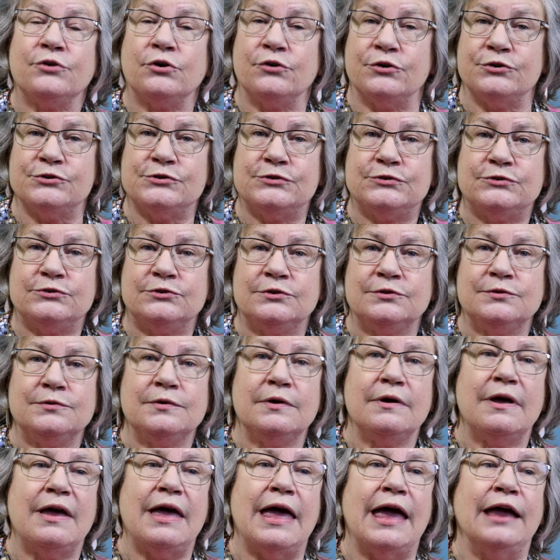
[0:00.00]
1st,
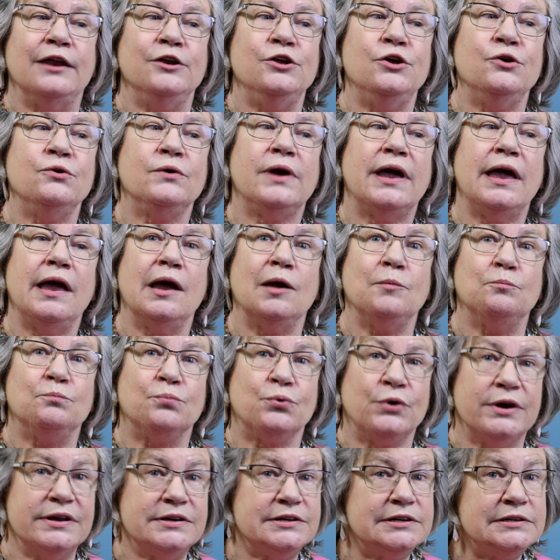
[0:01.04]
and you can
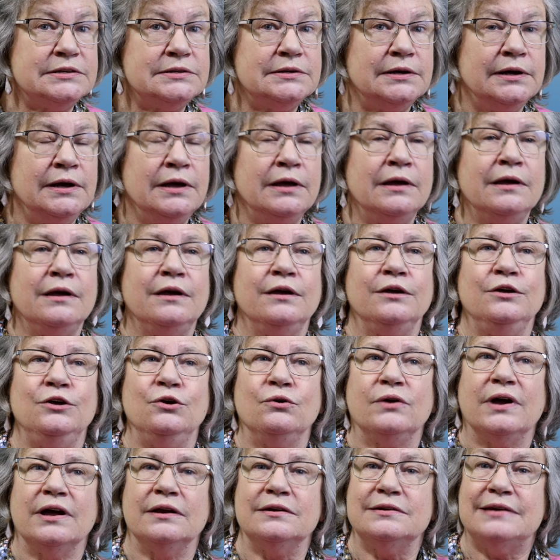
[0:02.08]
print it,
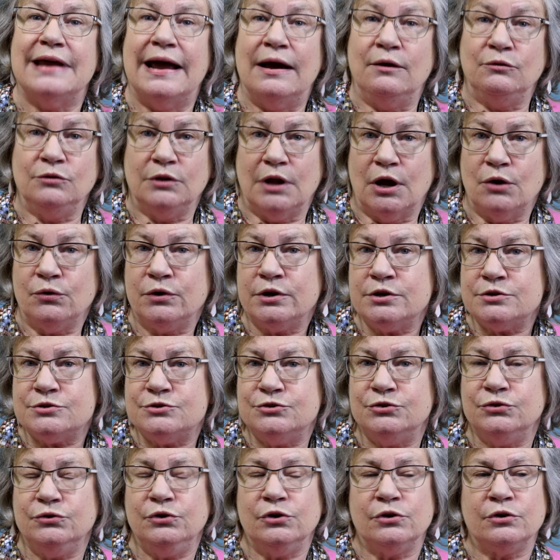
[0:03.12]
you can download
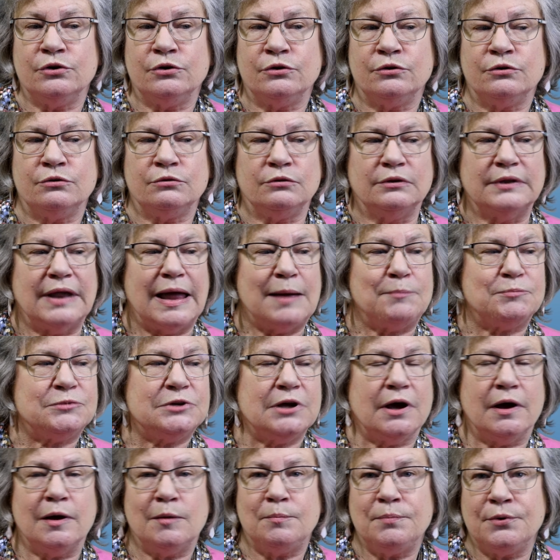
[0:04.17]
it to your
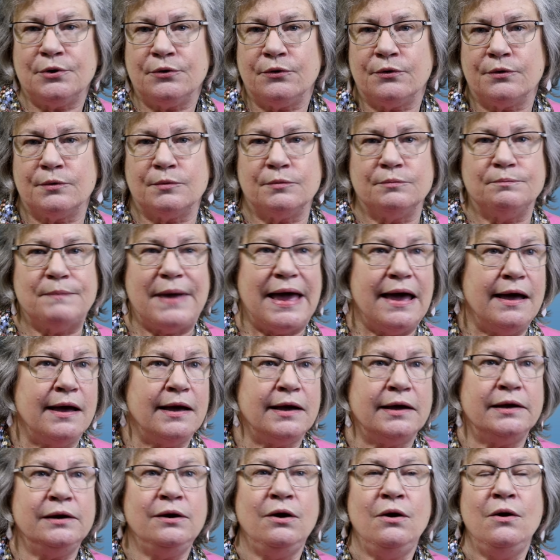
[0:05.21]
laptop or
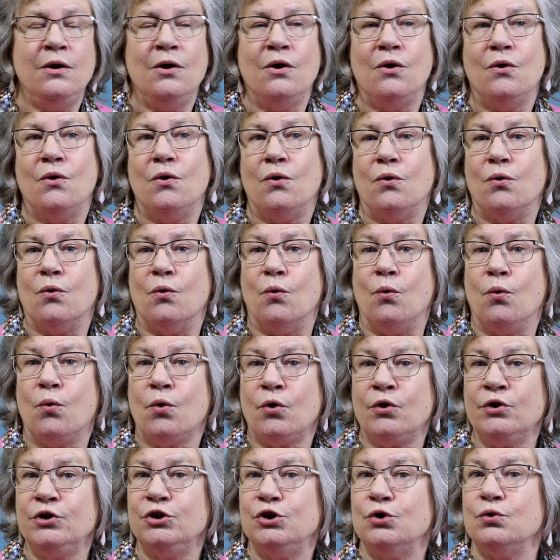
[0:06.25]
pad,
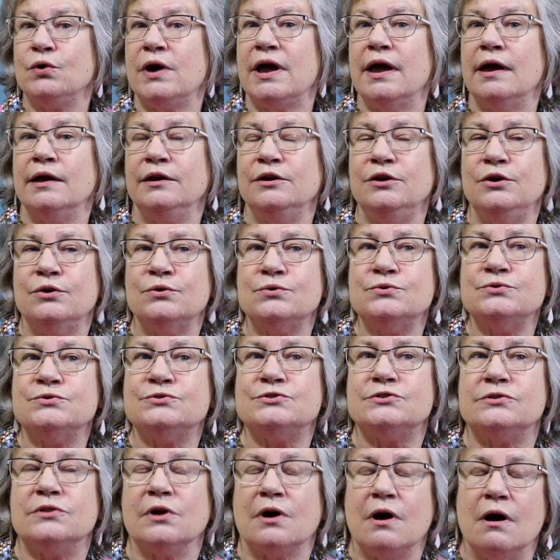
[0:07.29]
or you can
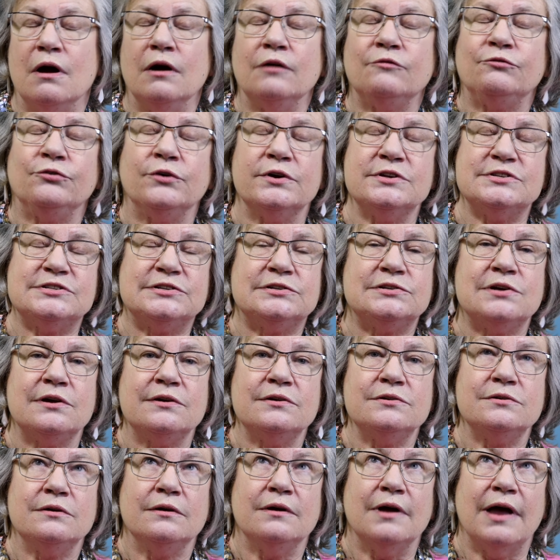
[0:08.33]
use the conference
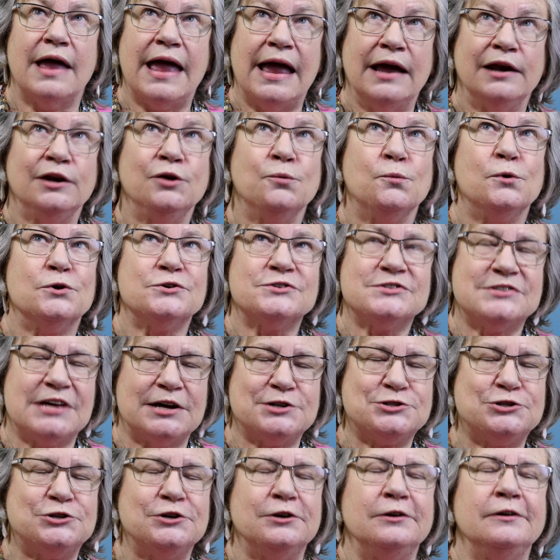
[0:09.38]
annual
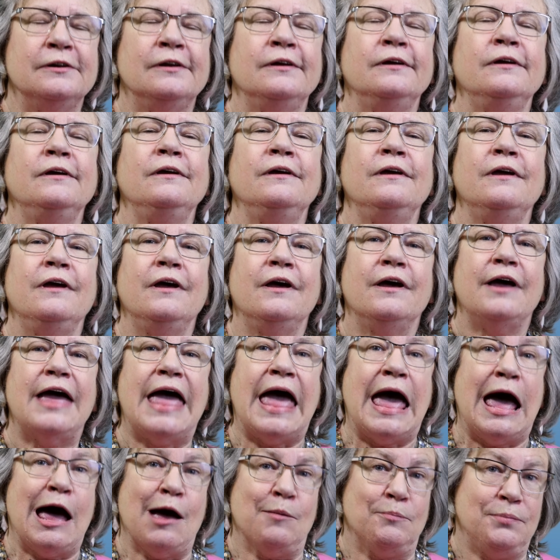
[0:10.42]
session
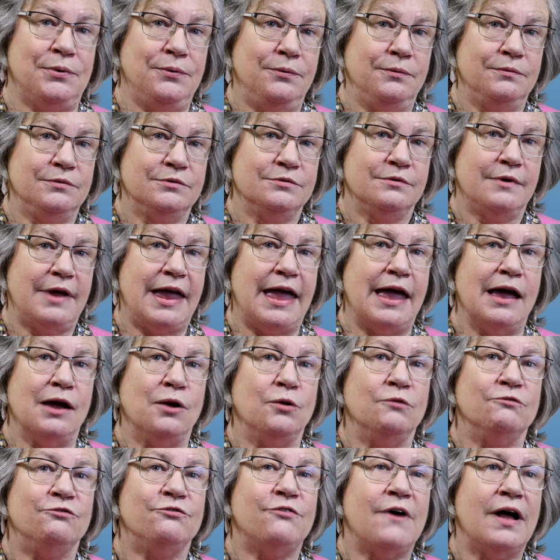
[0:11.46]
app
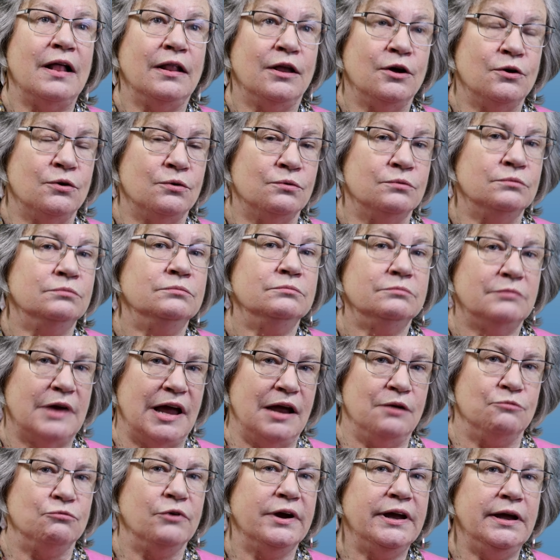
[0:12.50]
and follow
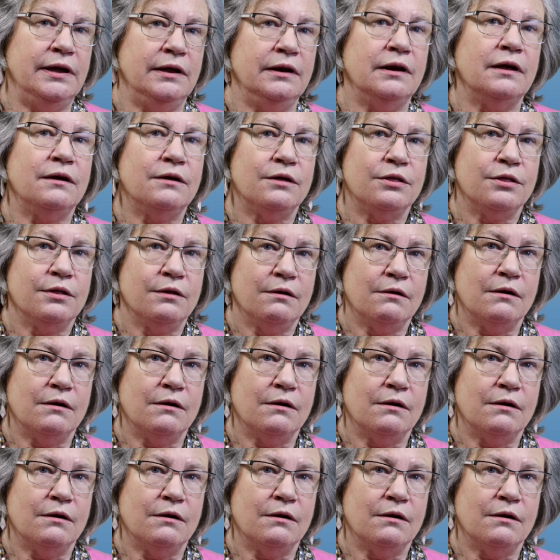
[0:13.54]
and read